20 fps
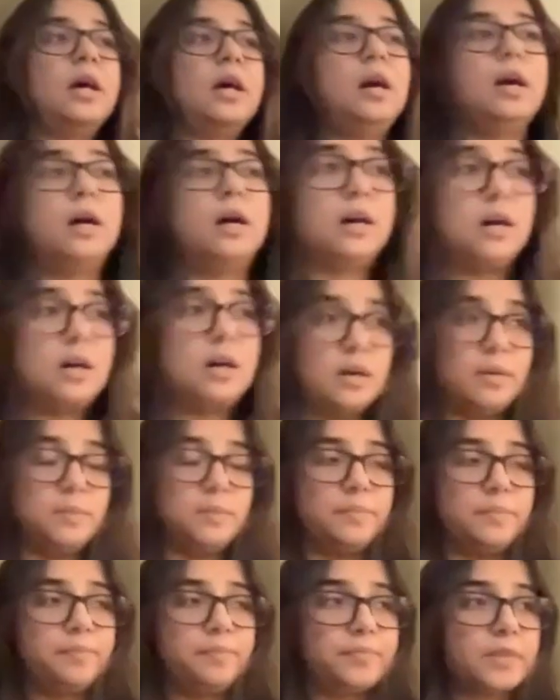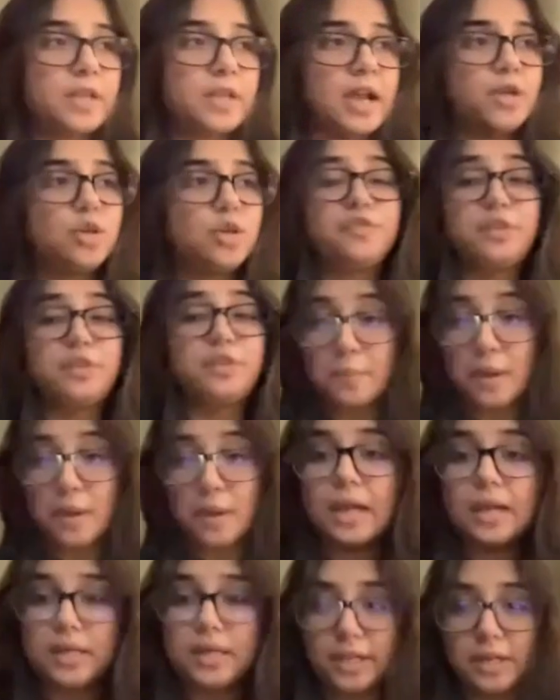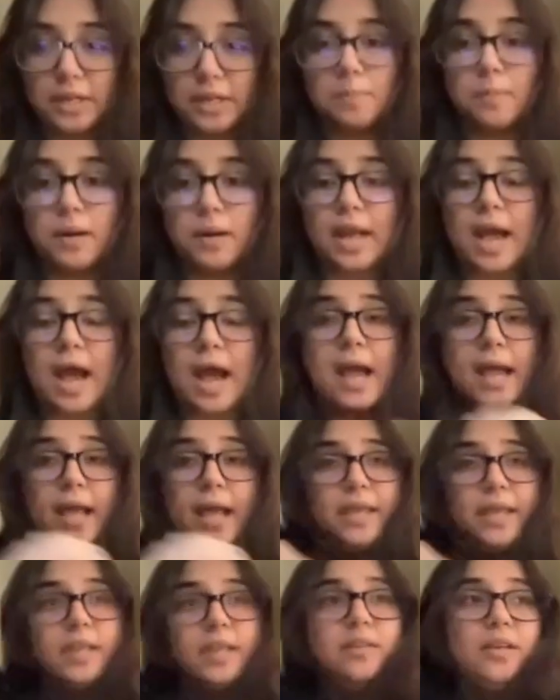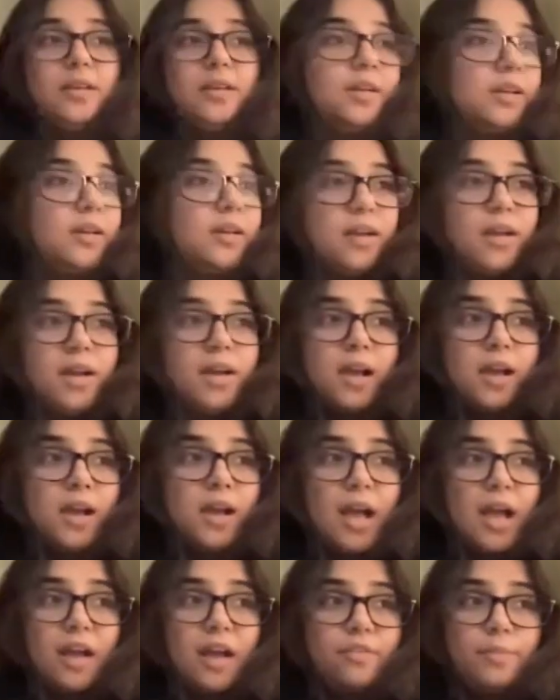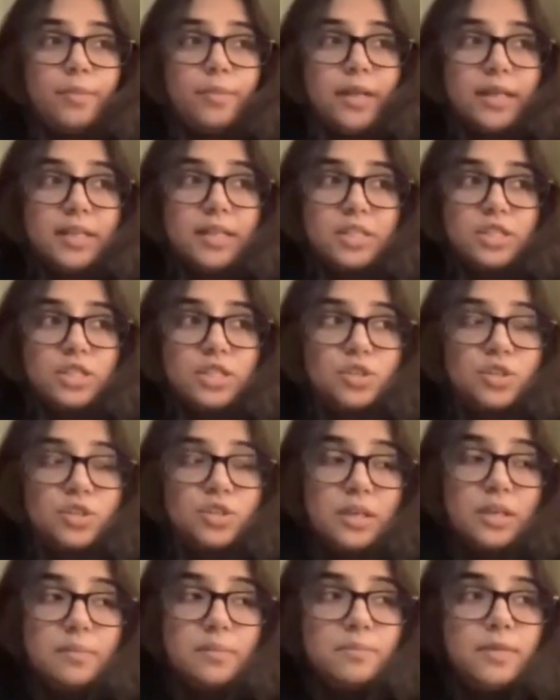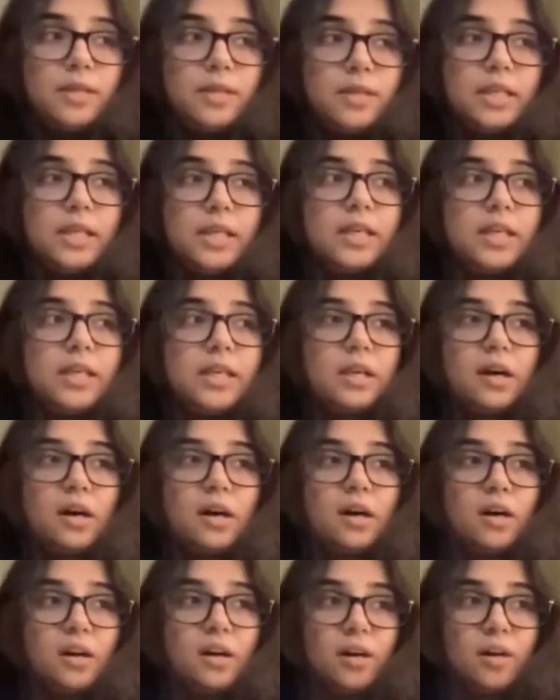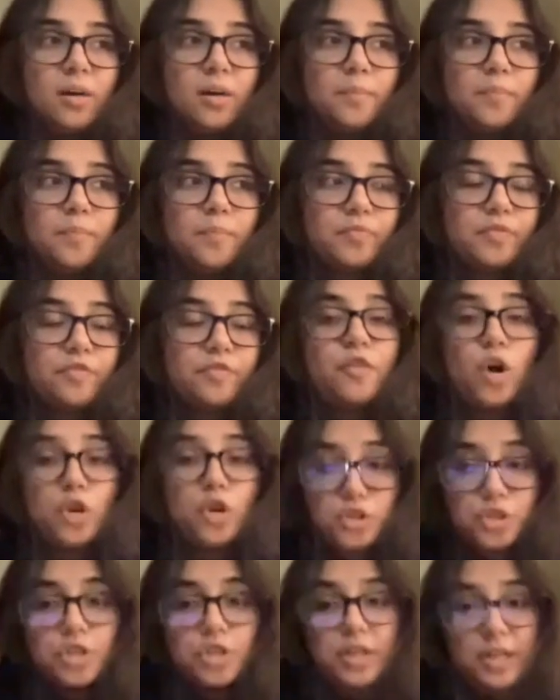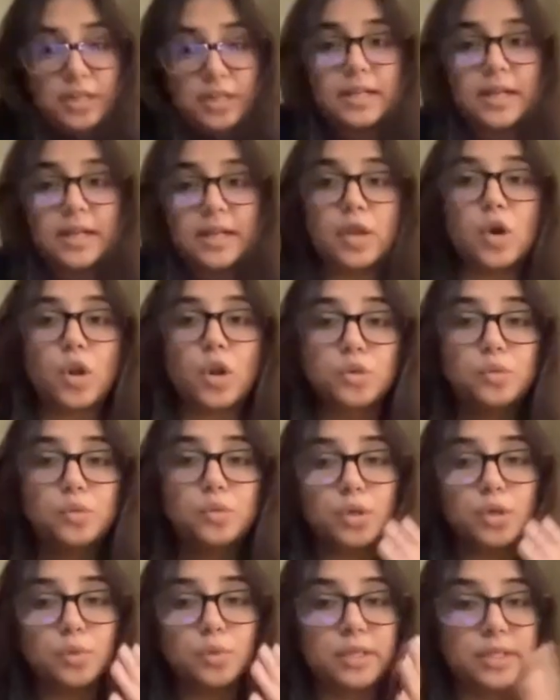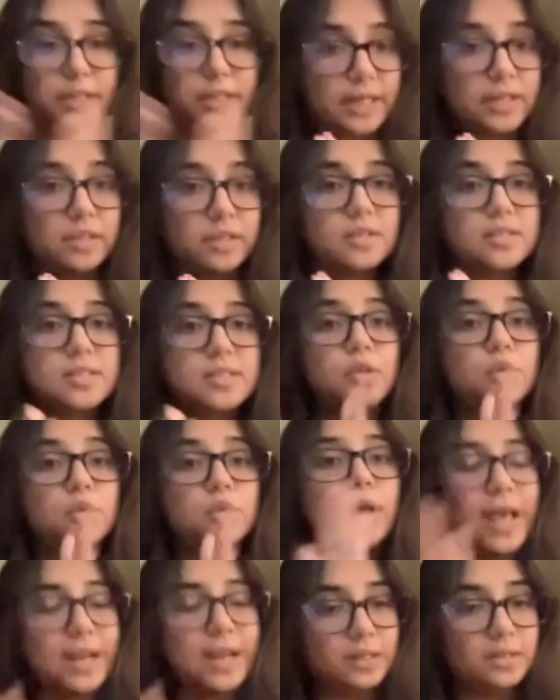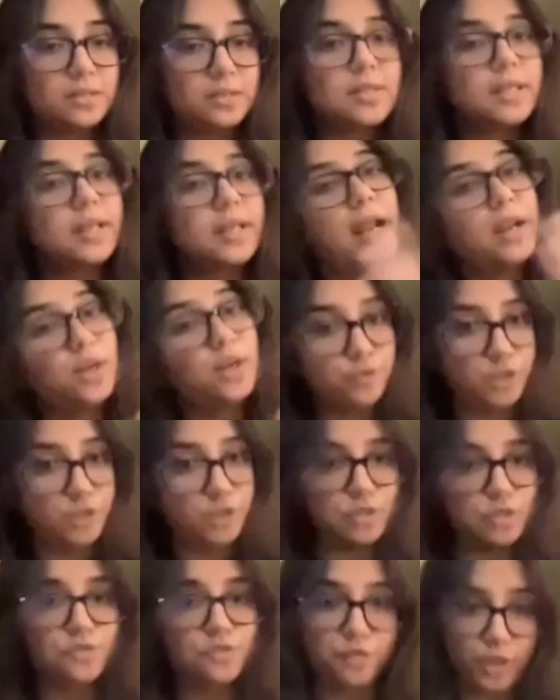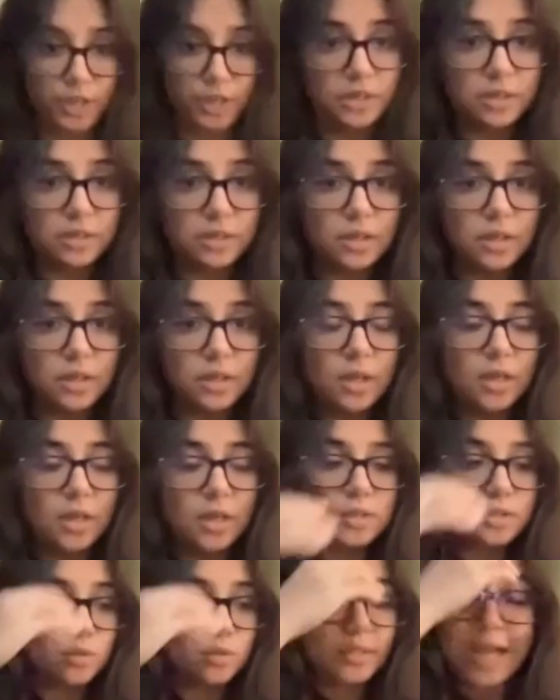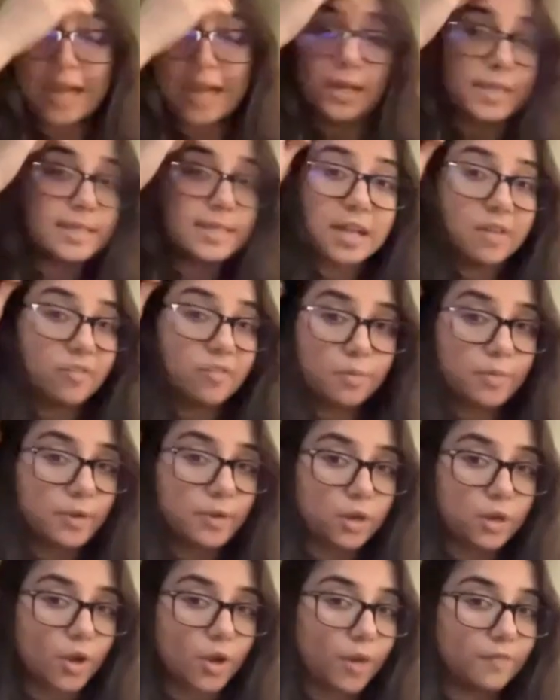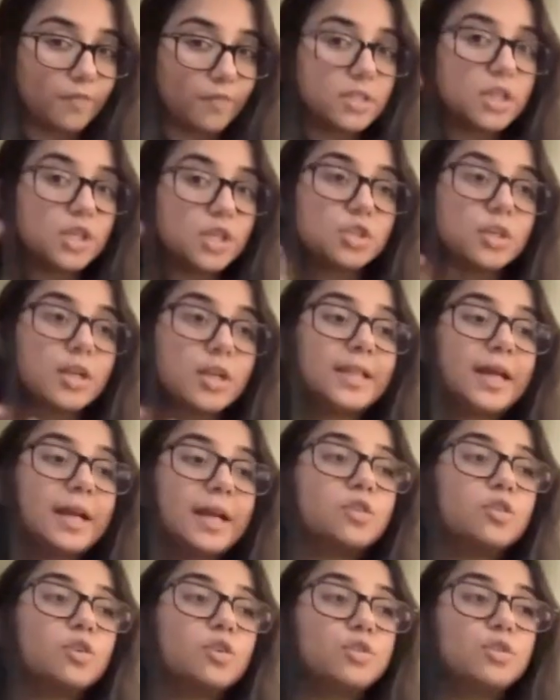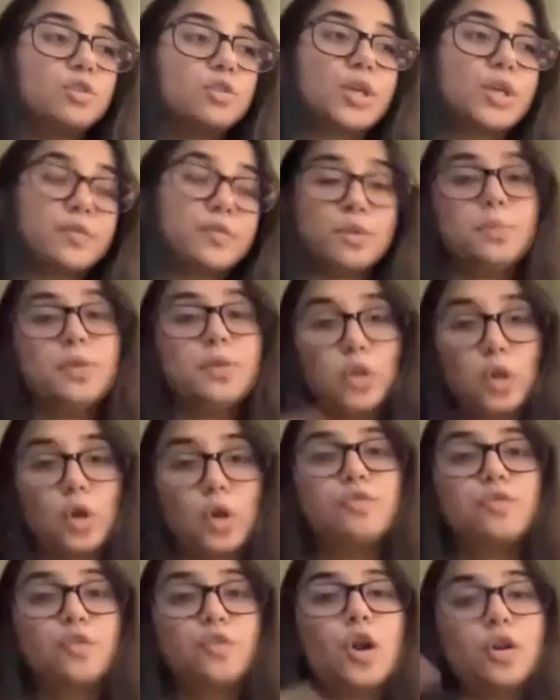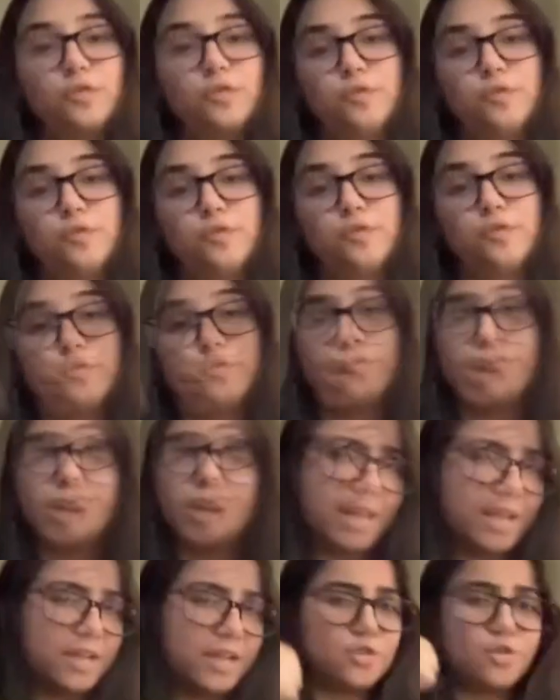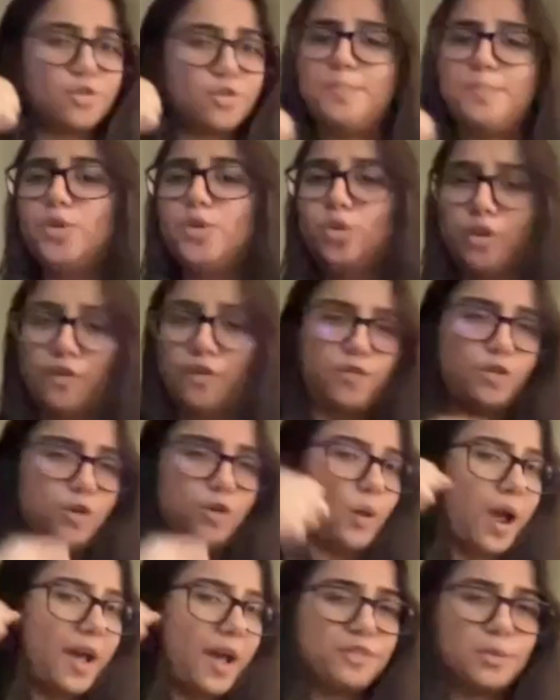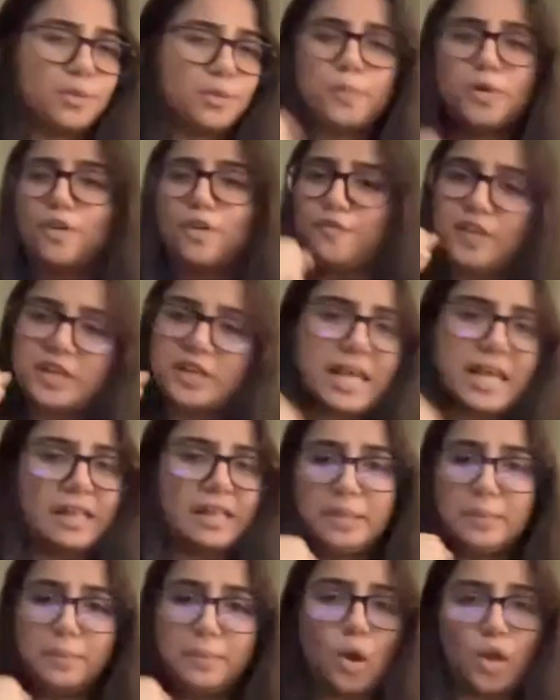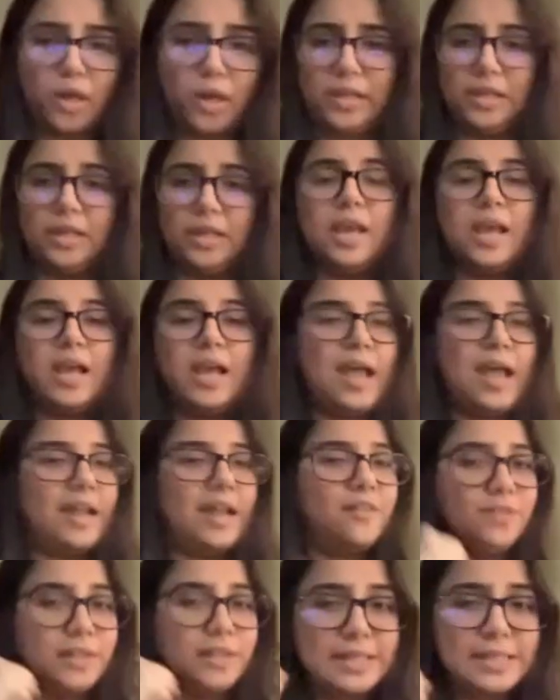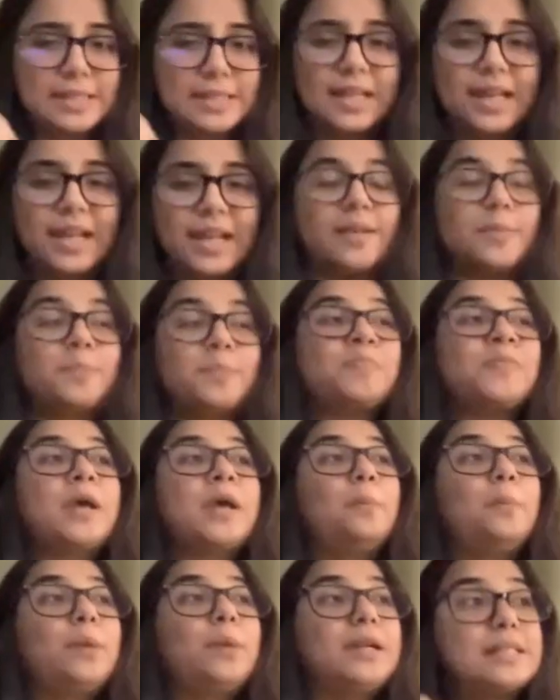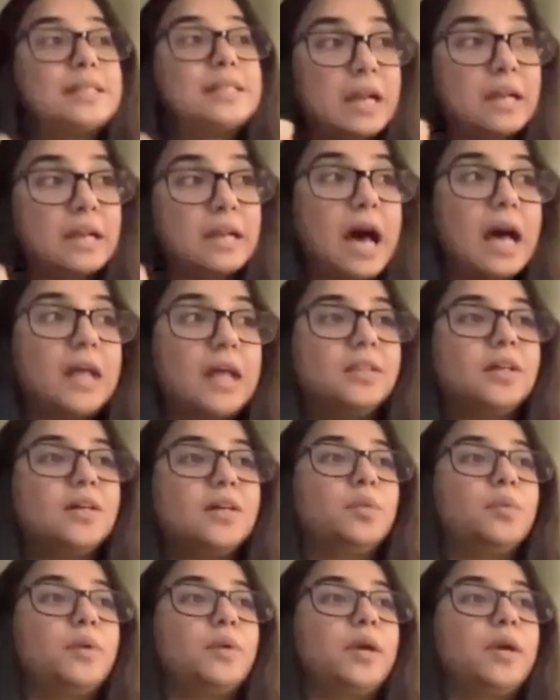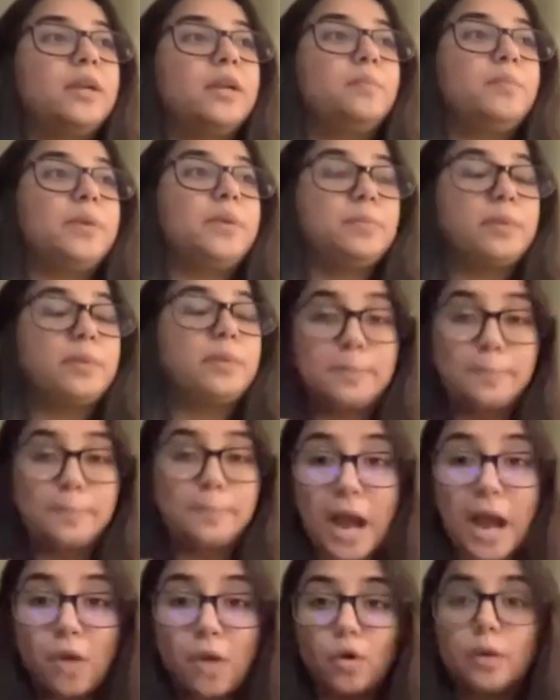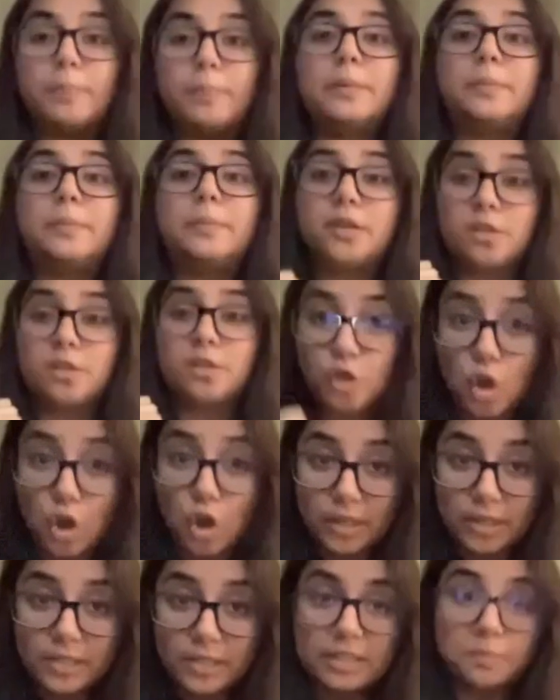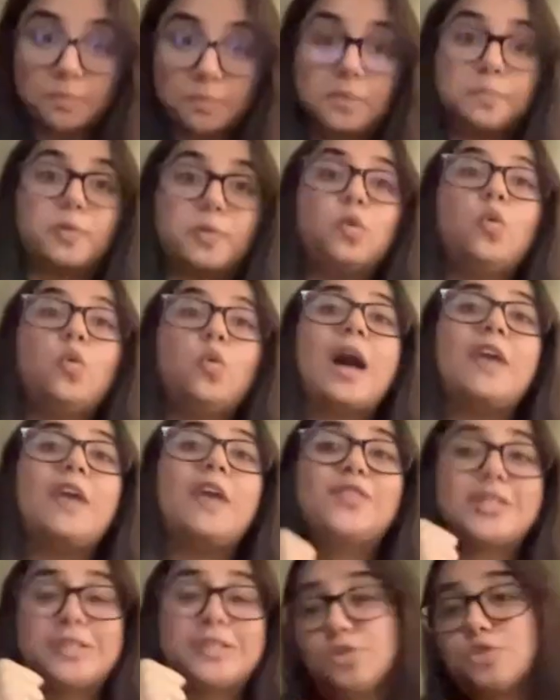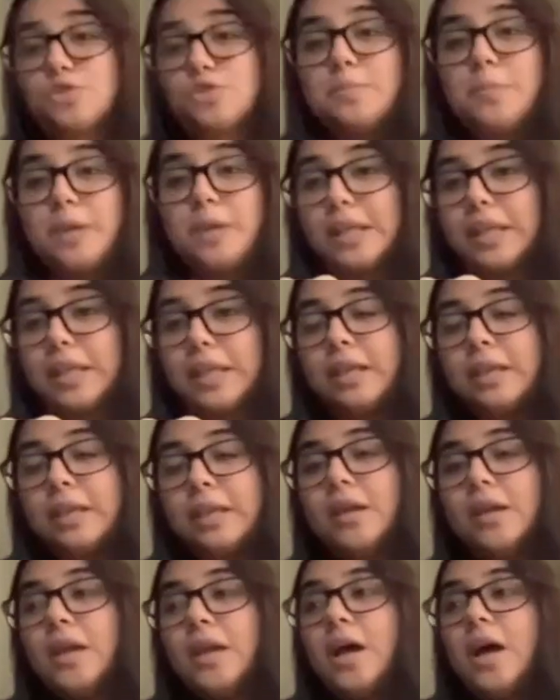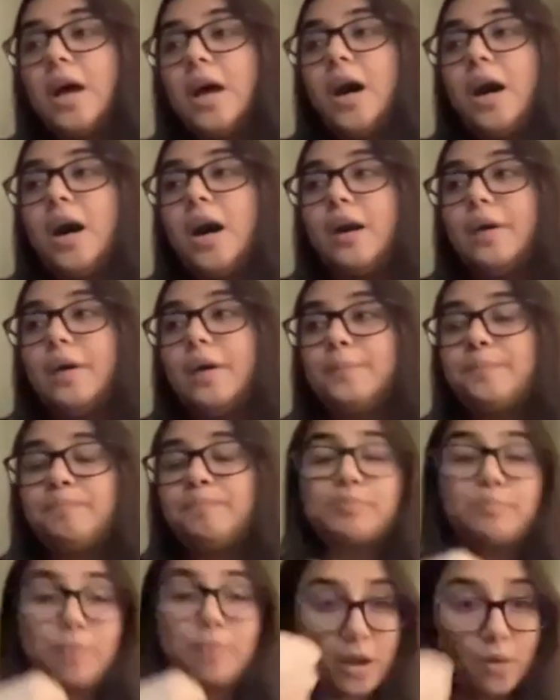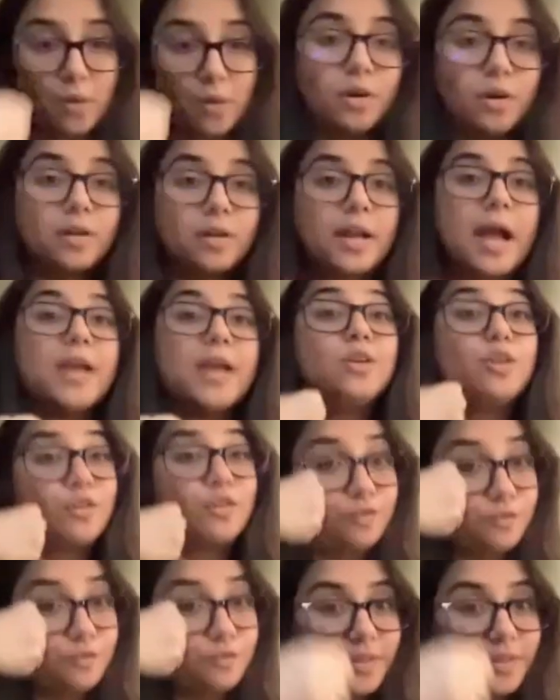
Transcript: kind of demand it. But I have been extremely fortunate that I got to work with directors and do characters that kind of just fit. So that has never been a conversation. And that has also given me a lot of confidence. You know, you're great, you're beautiful, you have the perfect, healthy body, and everything's great. But it's another when people in power, people in authority, people who have decision-making power kind of